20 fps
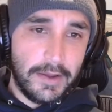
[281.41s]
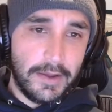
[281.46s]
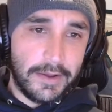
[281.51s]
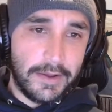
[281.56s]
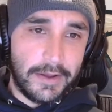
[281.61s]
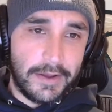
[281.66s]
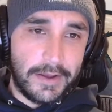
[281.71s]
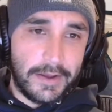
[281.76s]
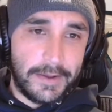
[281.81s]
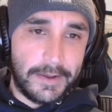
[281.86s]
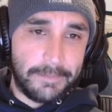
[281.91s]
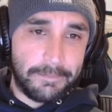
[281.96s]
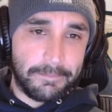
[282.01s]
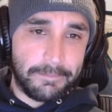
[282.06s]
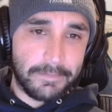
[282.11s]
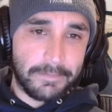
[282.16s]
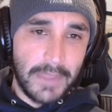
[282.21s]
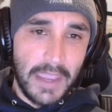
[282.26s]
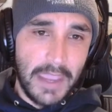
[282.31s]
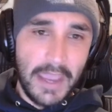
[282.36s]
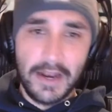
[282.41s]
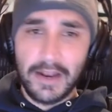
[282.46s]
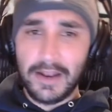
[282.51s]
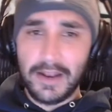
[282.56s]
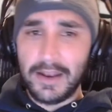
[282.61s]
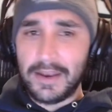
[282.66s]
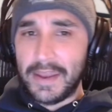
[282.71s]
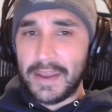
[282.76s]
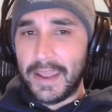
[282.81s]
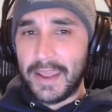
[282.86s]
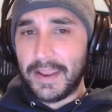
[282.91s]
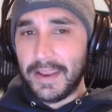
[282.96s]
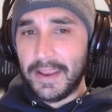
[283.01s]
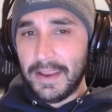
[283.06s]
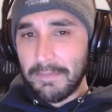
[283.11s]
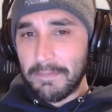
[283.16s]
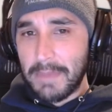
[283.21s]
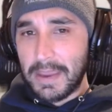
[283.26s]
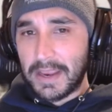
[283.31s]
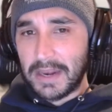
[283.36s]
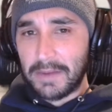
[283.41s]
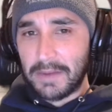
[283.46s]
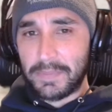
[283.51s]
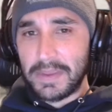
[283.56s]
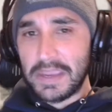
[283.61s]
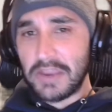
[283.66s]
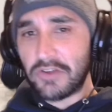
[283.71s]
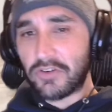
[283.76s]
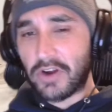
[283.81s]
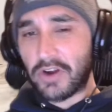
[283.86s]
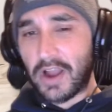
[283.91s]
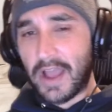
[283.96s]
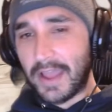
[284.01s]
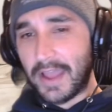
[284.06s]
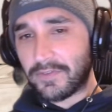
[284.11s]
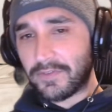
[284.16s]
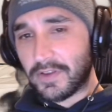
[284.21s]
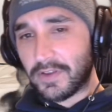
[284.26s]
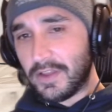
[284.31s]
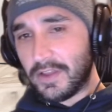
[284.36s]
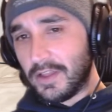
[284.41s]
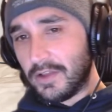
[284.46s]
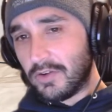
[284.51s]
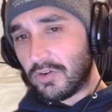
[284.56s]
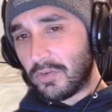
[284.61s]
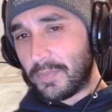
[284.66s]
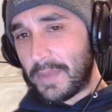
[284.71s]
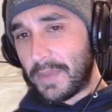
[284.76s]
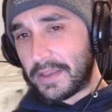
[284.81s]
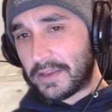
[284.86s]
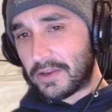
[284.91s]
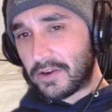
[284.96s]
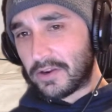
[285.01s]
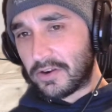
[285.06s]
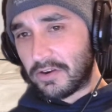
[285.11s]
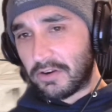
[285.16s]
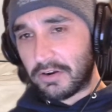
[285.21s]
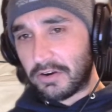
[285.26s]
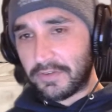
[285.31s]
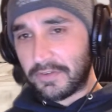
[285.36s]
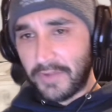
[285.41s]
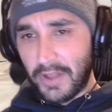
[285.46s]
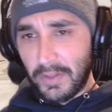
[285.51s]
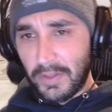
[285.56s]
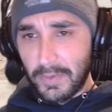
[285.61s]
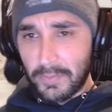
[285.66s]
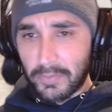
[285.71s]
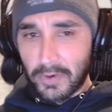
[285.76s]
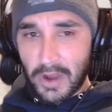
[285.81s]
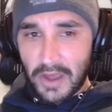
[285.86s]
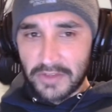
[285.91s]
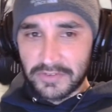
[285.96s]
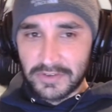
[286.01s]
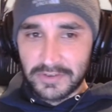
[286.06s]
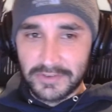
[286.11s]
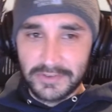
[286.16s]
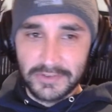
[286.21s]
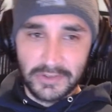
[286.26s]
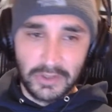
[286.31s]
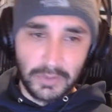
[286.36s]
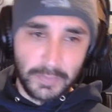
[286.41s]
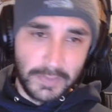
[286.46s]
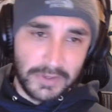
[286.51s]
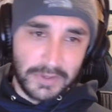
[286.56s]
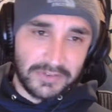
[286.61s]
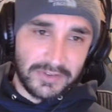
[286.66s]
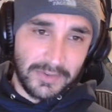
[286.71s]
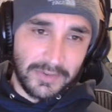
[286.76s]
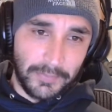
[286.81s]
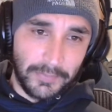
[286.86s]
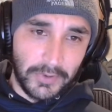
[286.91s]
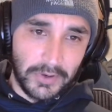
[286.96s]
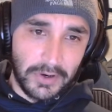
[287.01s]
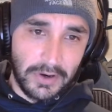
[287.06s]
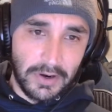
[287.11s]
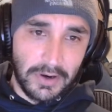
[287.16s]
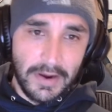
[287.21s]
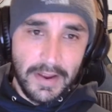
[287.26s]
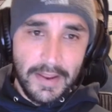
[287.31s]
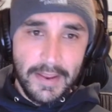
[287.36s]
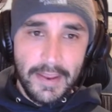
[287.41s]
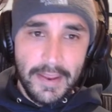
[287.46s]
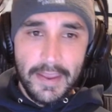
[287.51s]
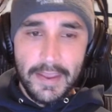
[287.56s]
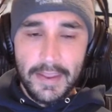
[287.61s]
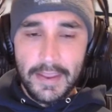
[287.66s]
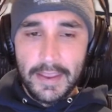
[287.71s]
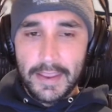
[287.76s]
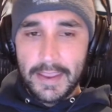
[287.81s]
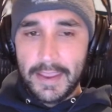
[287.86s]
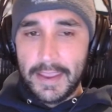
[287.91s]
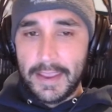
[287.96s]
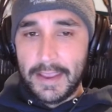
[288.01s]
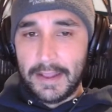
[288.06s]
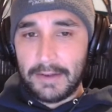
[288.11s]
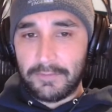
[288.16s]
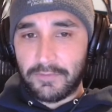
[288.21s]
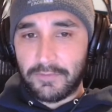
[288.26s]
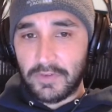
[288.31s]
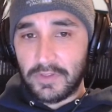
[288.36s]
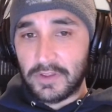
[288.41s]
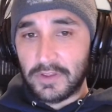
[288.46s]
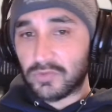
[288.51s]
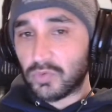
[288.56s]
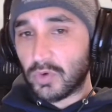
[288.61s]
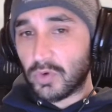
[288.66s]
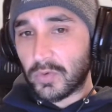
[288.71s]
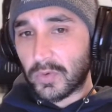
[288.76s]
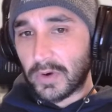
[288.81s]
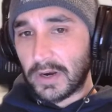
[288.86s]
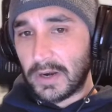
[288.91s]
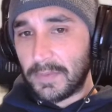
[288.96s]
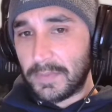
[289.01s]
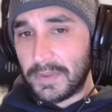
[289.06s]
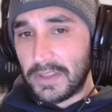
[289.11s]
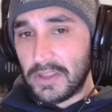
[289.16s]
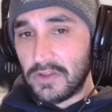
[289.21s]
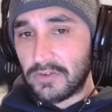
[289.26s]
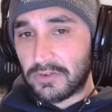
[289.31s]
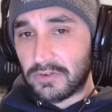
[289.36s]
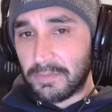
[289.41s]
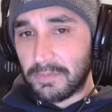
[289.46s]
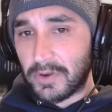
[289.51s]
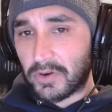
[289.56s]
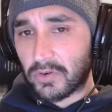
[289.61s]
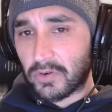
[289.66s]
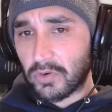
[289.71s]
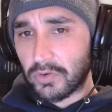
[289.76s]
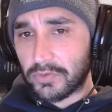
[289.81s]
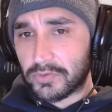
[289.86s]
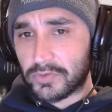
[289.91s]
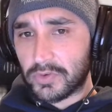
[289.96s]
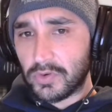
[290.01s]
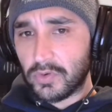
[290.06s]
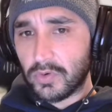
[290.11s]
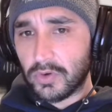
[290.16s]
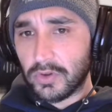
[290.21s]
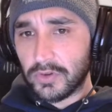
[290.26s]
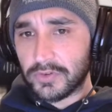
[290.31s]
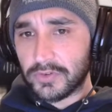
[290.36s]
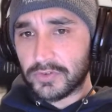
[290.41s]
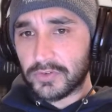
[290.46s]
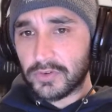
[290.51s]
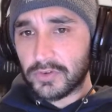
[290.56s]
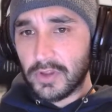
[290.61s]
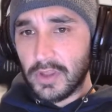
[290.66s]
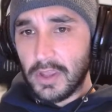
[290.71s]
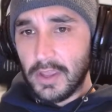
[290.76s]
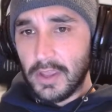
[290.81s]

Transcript: End of the day, making a P drive will make your development process a little bit simpler. And for this one, we're going to be using Micro's tools.